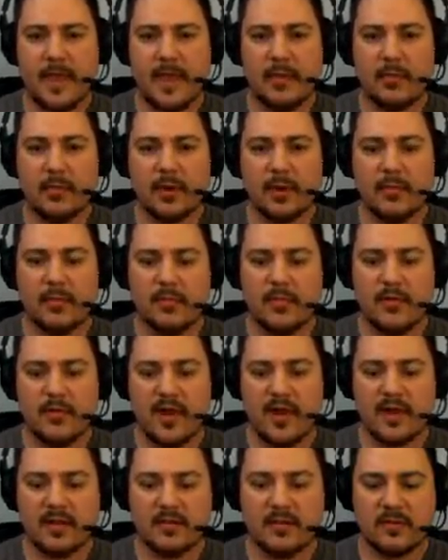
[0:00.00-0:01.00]
And we're going to move
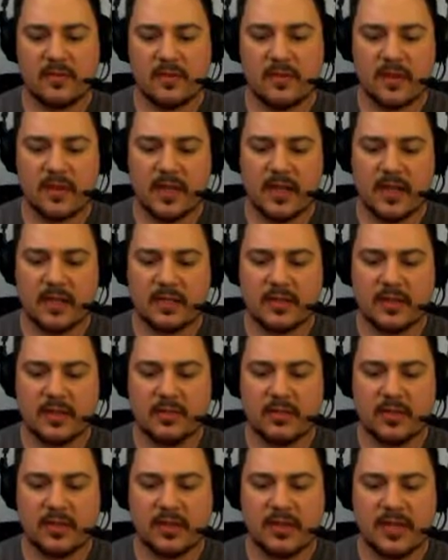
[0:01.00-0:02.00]
out. It's going
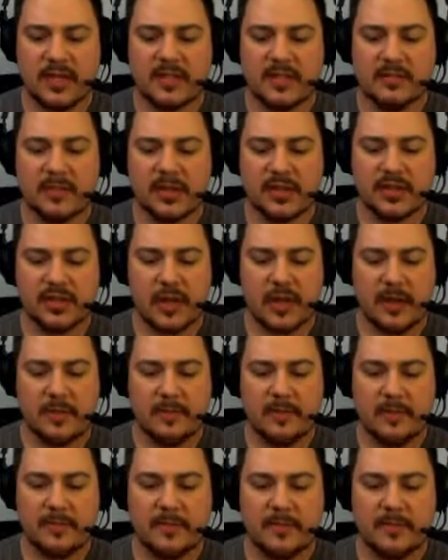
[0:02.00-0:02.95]
to release my ship.